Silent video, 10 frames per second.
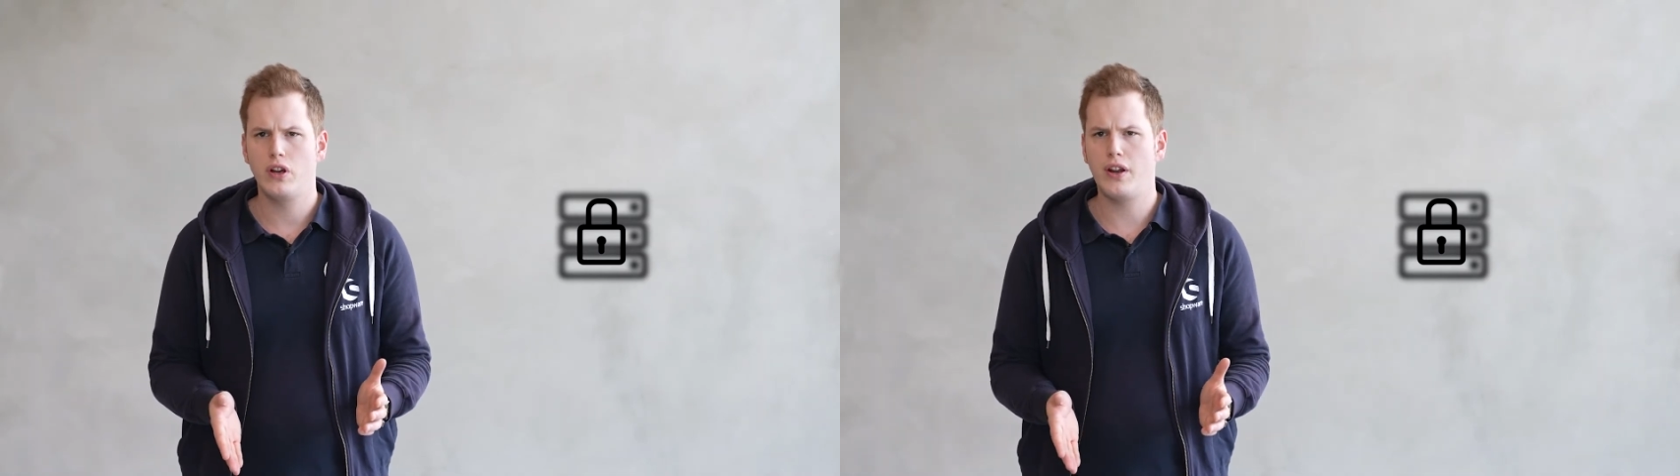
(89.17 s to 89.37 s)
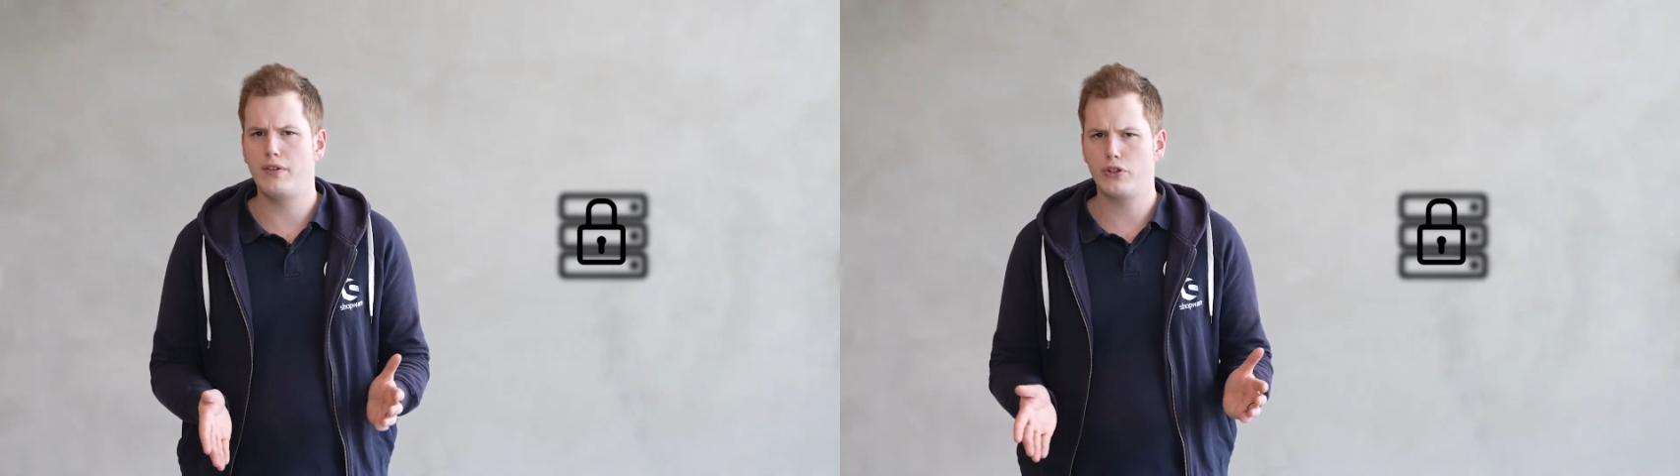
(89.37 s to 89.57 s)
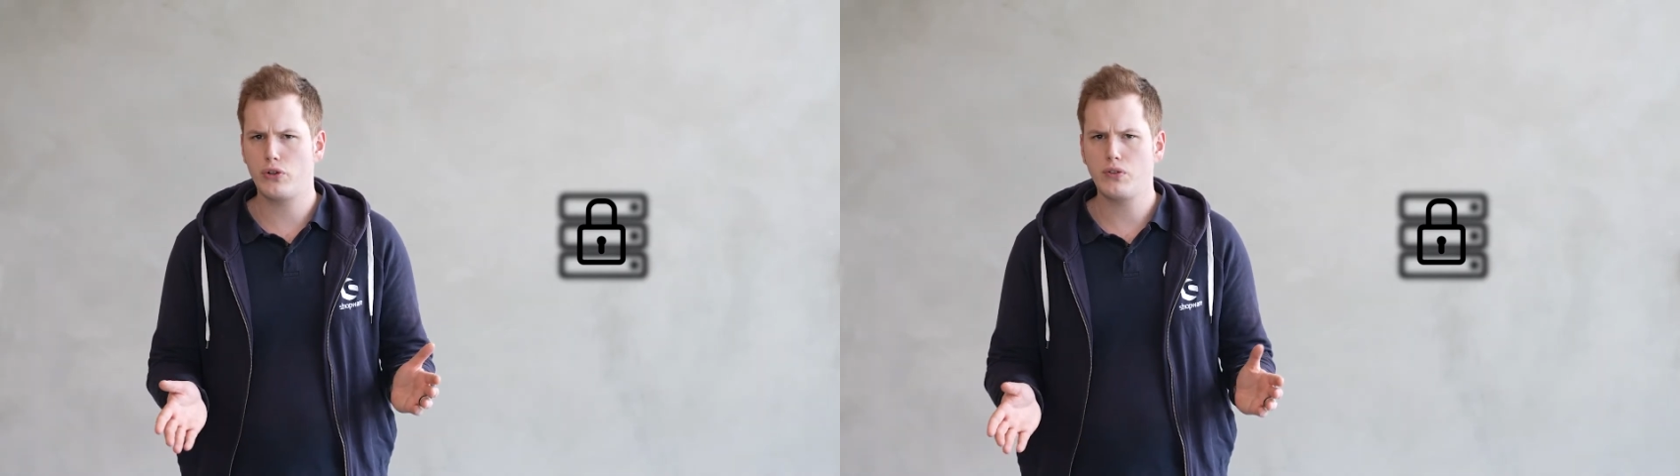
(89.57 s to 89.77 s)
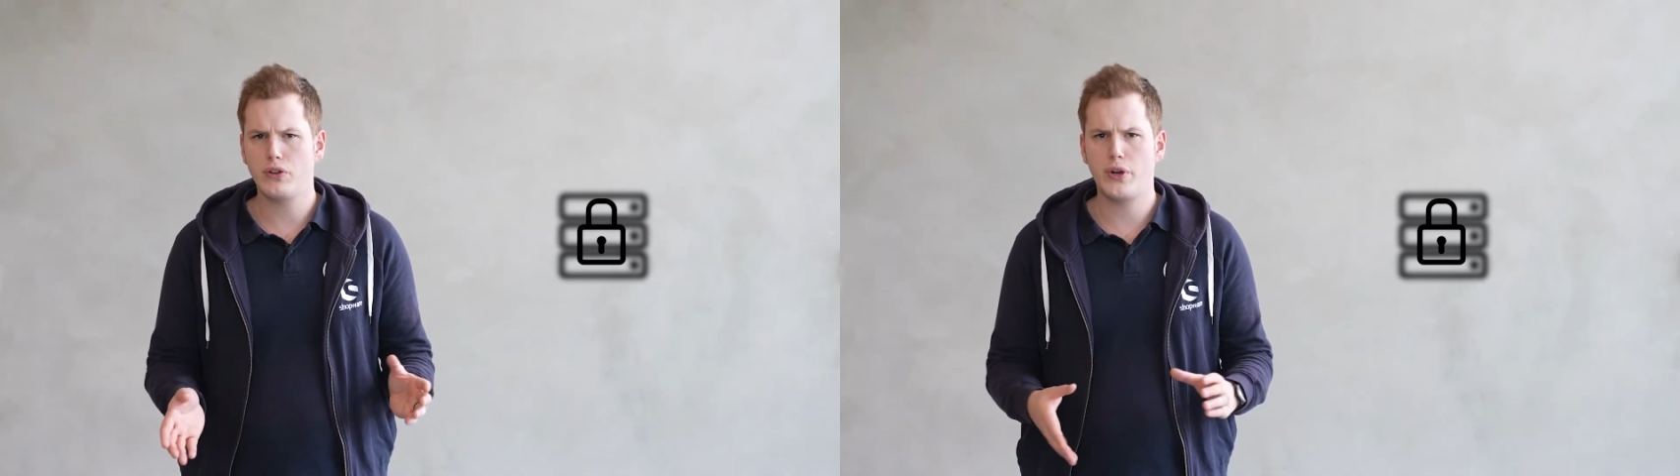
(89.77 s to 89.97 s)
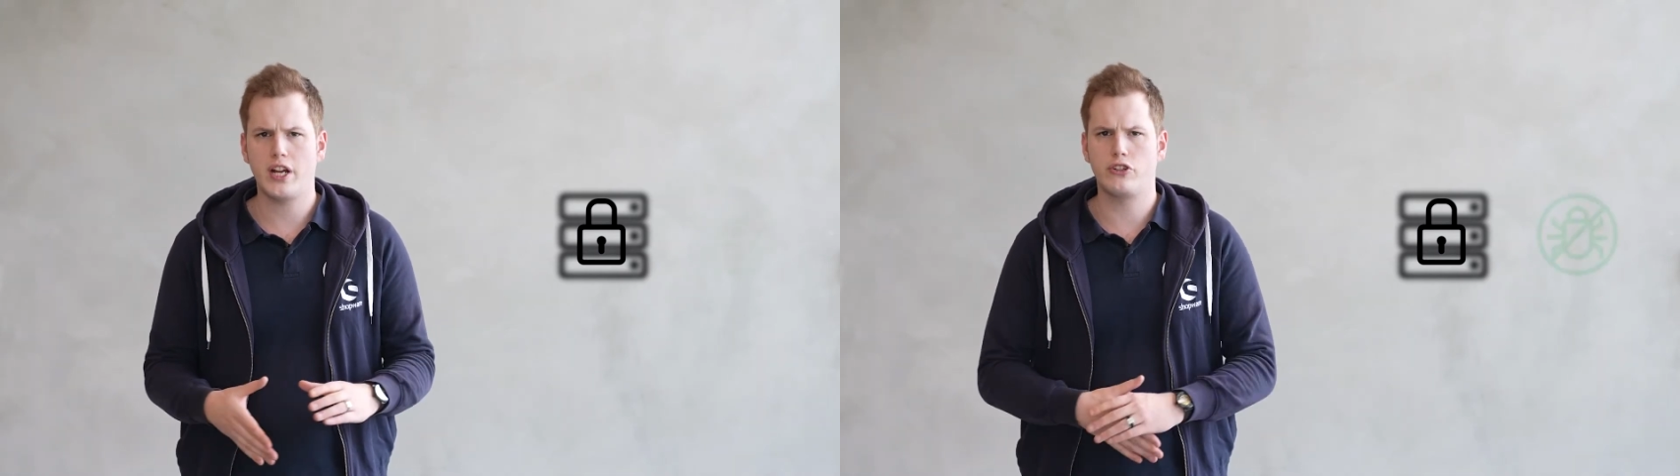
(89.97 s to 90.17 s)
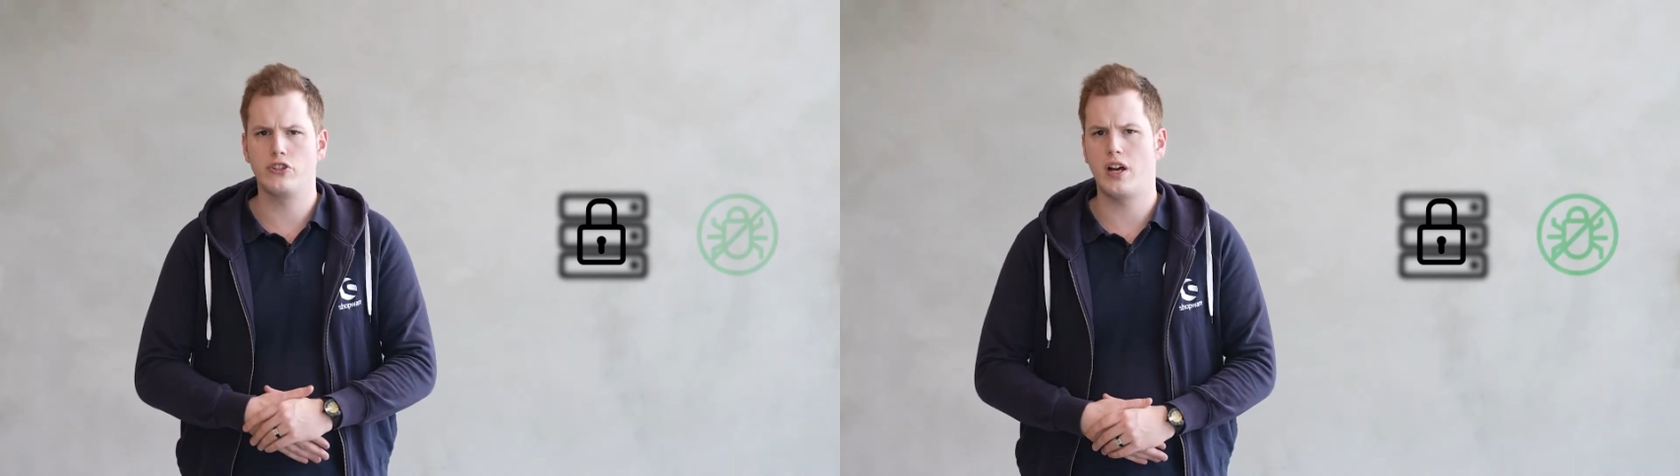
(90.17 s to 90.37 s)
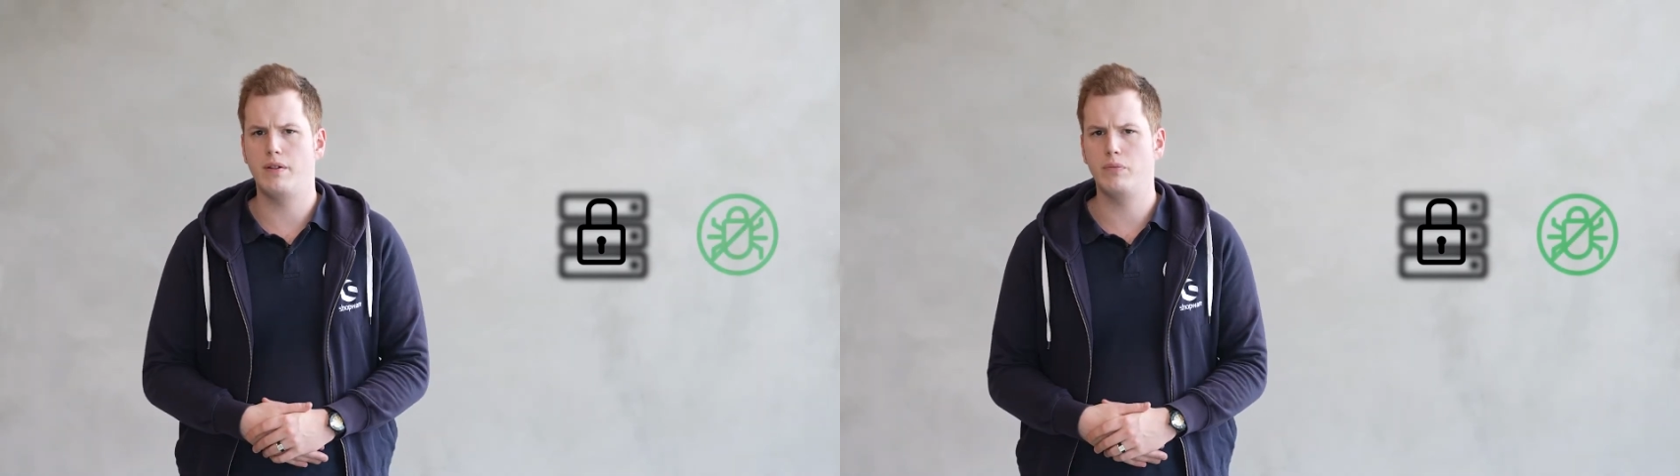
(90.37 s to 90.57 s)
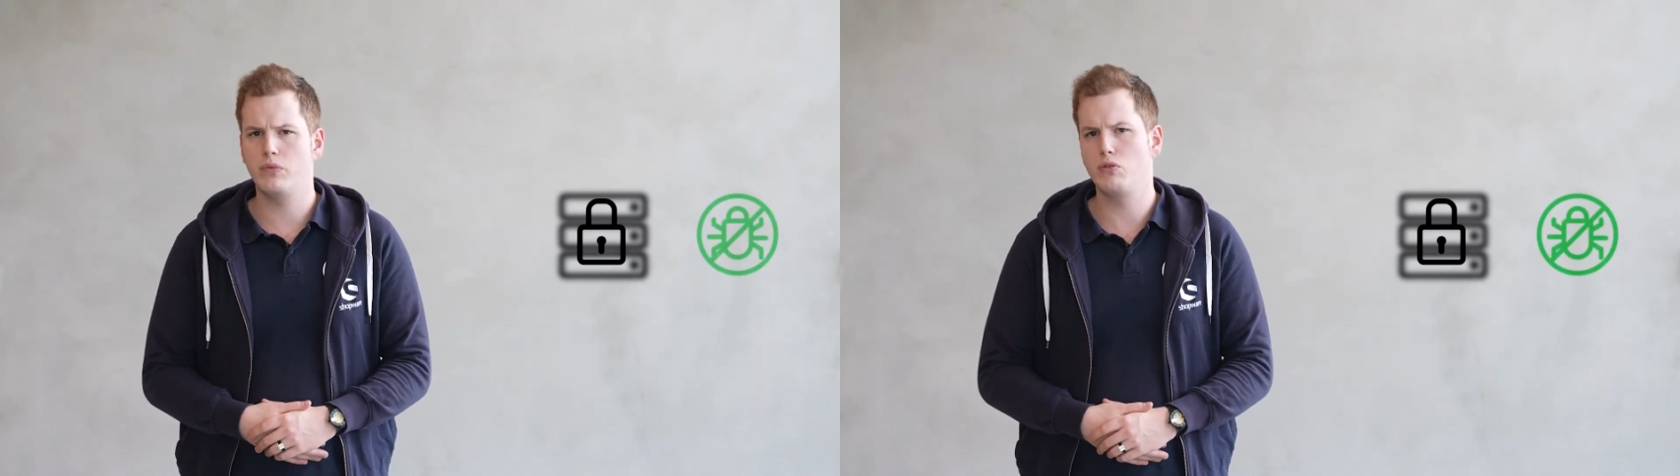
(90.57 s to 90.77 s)
and have a shorter reaction
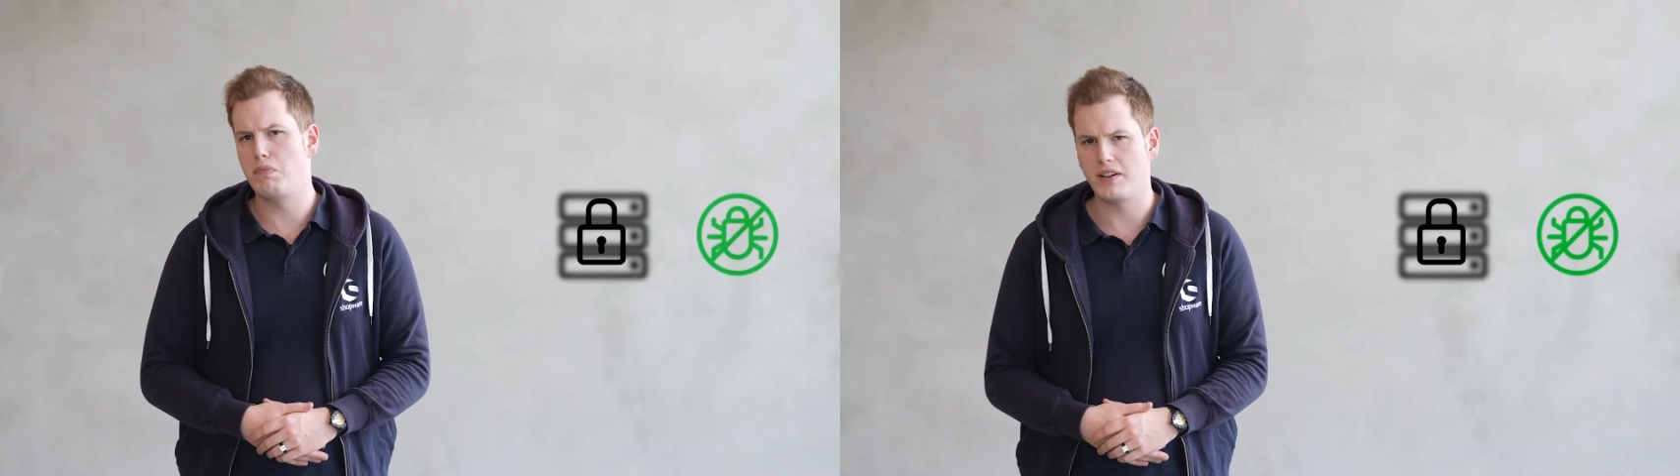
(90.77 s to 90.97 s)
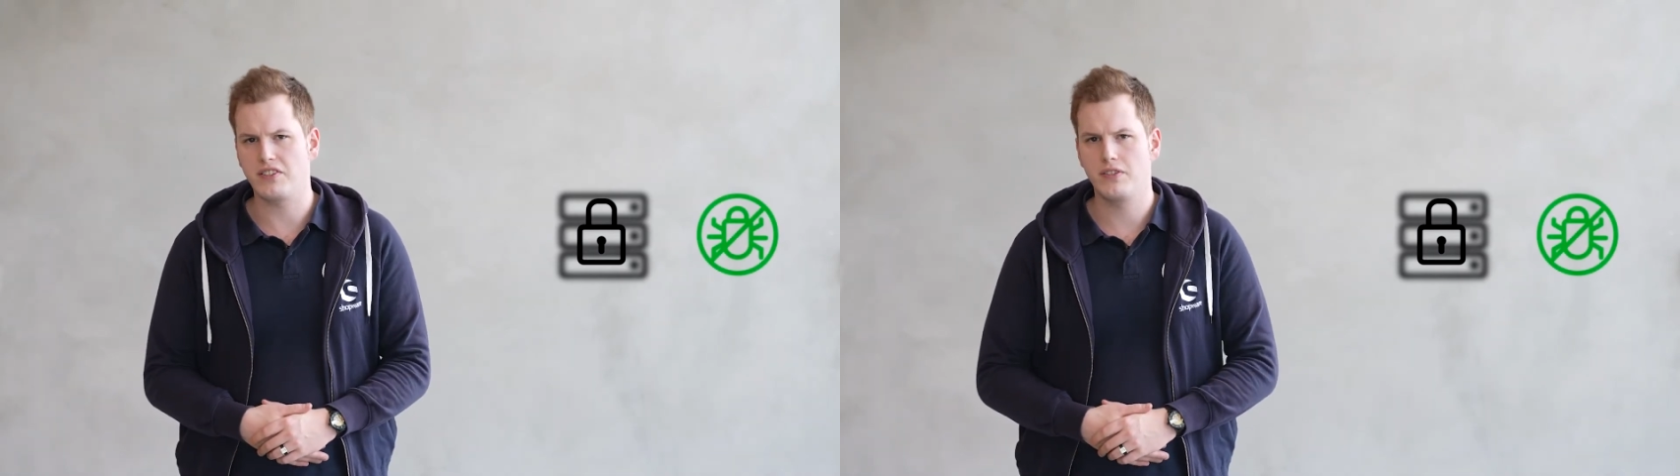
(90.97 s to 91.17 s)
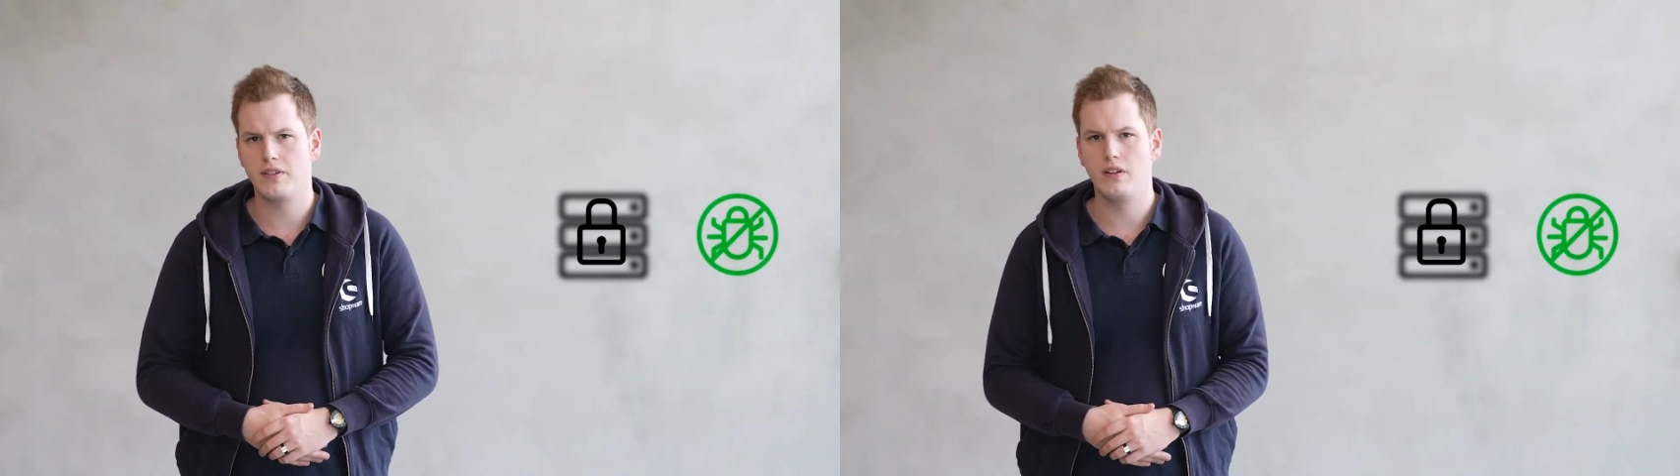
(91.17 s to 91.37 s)
time to bugs.